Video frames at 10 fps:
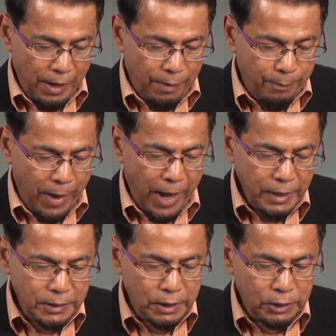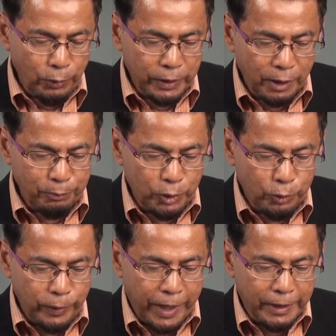Man is situated
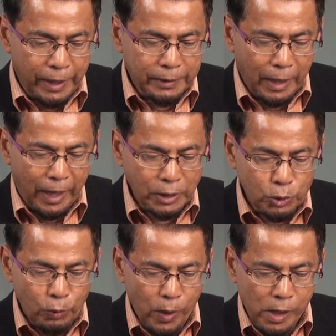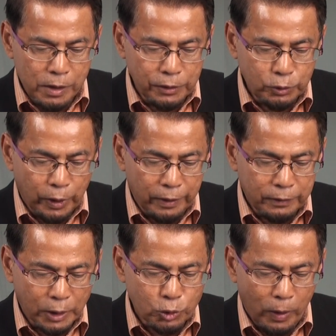between an
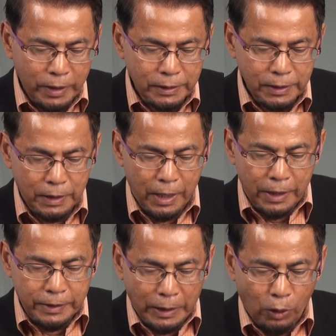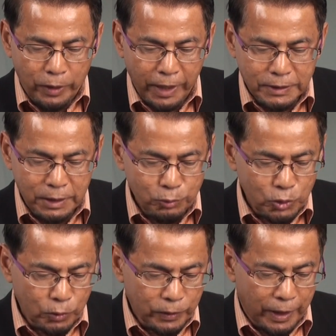intellectuality that connects him
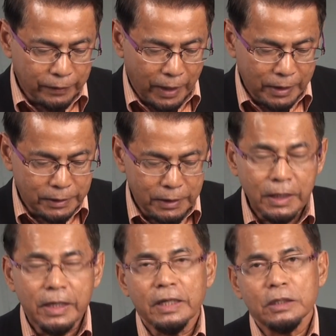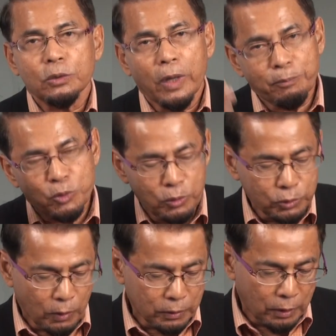to the reality, that is to the
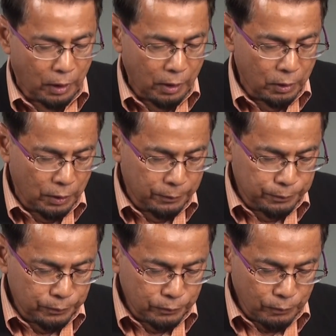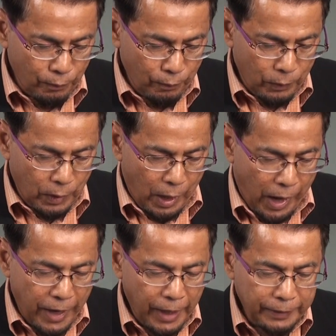absolute, to Allah,
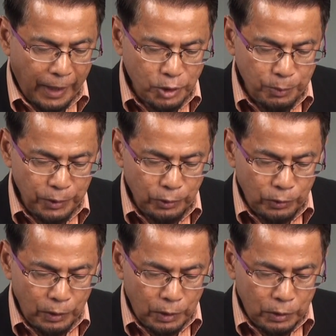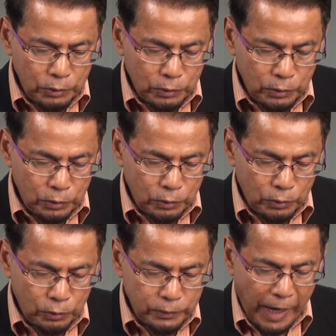and attachment
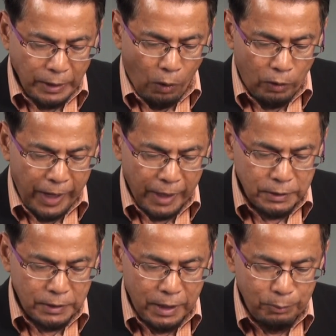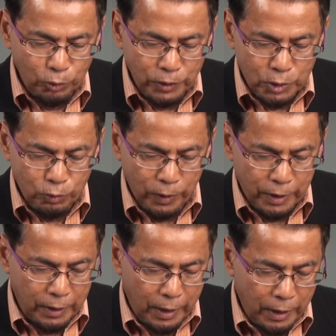to that connects him to this world,